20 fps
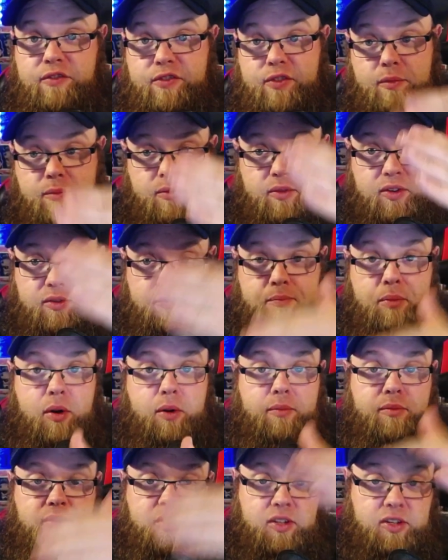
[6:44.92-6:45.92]
from the
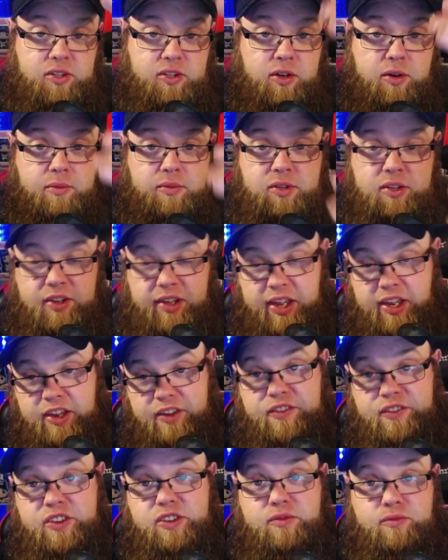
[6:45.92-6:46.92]
bottom to the top to get
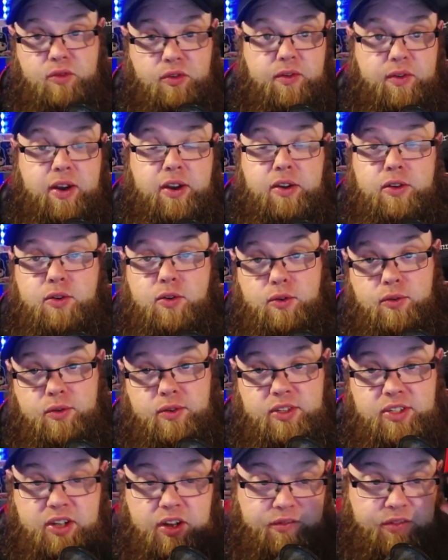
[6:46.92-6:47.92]
your fishing rod around the corner
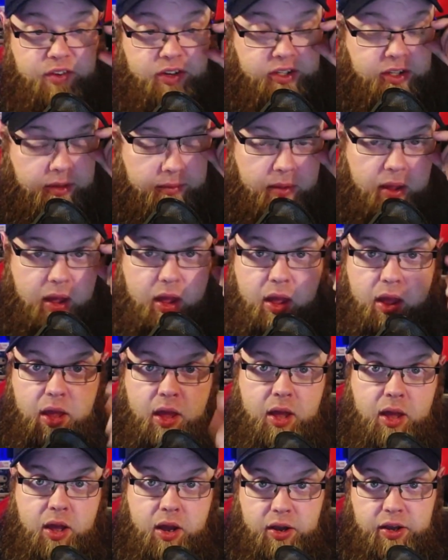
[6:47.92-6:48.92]
and start fishing.
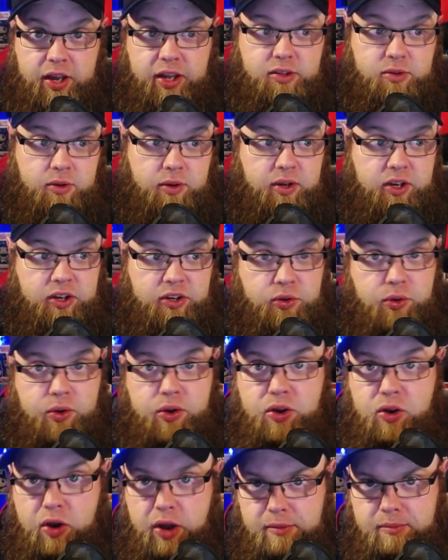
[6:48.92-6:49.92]
Okay, so I'm going to do a
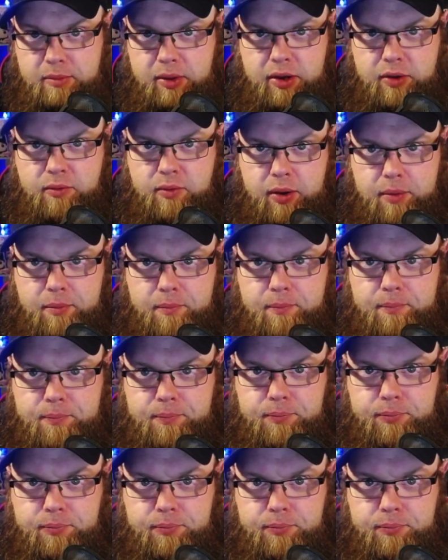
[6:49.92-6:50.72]
9-minute run,